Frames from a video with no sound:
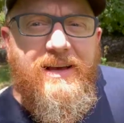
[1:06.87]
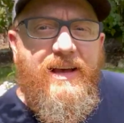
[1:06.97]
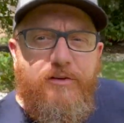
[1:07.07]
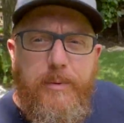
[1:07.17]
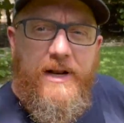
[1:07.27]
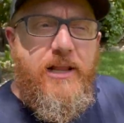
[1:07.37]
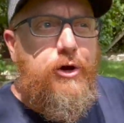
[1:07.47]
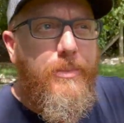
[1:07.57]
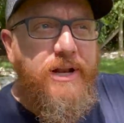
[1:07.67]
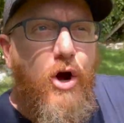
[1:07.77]
It's been a
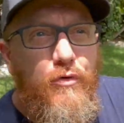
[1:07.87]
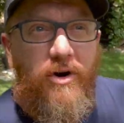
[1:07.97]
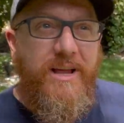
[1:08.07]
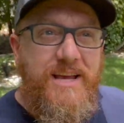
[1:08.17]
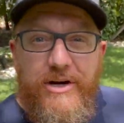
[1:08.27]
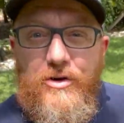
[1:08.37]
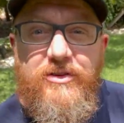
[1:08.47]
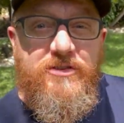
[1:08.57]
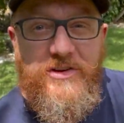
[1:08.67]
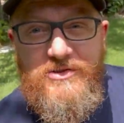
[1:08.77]
little bit over a year
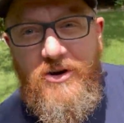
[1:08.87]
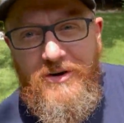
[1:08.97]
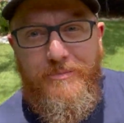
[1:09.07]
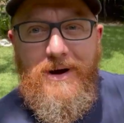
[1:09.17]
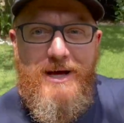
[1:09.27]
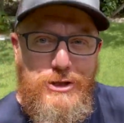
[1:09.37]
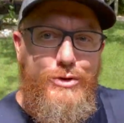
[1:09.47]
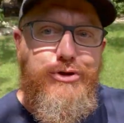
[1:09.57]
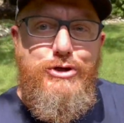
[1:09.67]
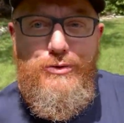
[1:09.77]
since I started my
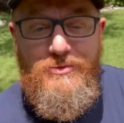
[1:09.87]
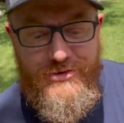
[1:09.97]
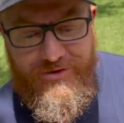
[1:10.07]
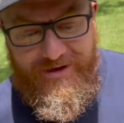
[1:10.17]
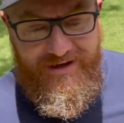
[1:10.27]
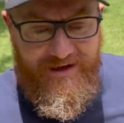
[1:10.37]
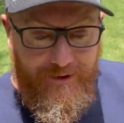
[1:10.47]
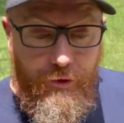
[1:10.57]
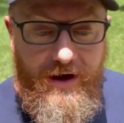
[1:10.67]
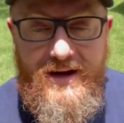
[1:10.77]
YouTube journey
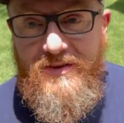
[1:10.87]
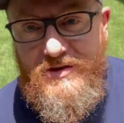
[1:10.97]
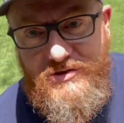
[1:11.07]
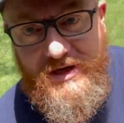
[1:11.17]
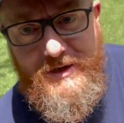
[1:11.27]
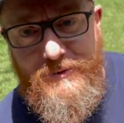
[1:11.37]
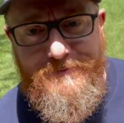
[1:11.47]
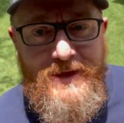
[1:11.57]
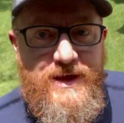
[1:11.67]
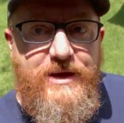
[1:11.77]
and created this channel.
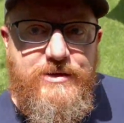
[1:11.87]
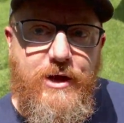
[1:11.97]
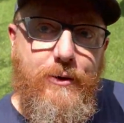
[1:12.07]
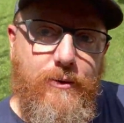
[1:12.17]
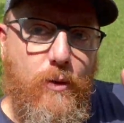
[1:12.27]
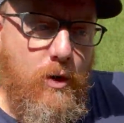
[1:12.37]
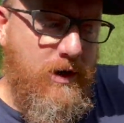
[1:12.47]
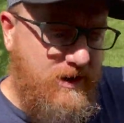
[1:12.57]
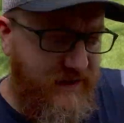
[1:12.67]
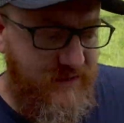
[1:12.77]
So we're
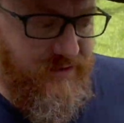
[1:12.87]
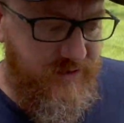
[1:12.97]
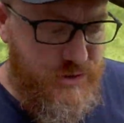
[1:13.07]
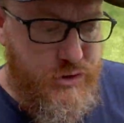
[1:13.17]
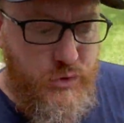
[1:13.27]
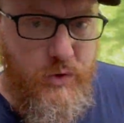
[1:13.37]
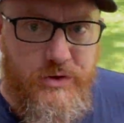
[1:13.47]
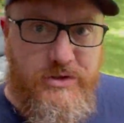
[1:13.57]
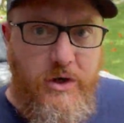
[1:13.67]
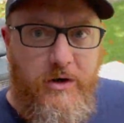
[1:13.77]
gonna get this tour
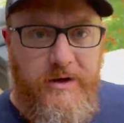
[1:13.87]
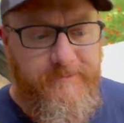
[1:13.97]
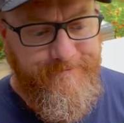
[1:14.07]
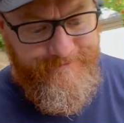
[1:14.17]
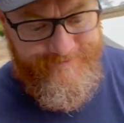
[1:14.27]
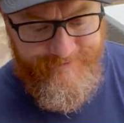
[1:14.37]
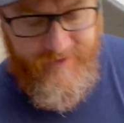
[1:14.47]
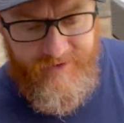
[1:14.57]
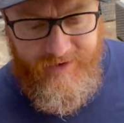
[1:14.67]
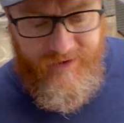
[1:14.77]
started
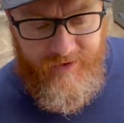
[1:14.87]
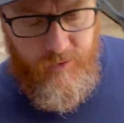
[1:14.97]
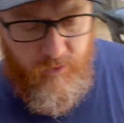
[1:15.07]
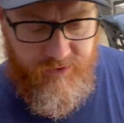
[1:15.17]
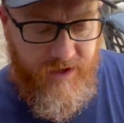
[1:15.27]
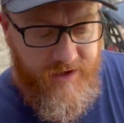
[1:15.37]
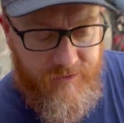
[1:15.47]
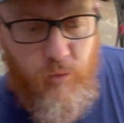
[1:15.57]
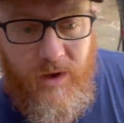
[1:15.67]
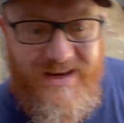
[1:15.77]
with kind
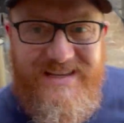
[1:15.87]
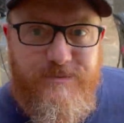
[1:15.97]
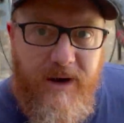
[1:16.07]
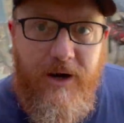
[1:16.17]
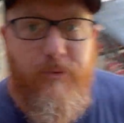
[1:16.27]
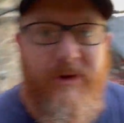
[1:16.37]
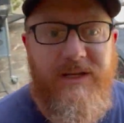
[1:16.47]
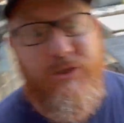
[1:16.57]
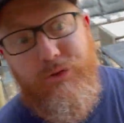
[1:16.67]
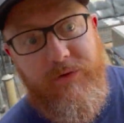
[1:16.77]
of what inspired me
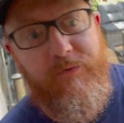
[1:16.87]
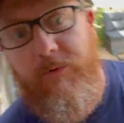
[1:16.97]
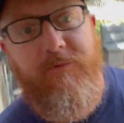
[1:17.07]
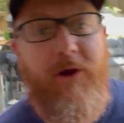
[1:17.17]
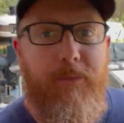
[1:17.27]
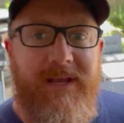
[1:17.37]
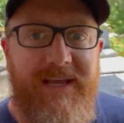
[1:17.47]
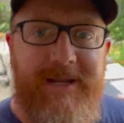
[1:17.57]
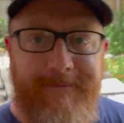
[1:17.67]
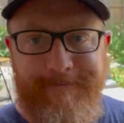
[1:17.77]
to do it from the very
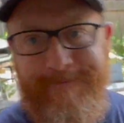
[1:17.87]
beginning.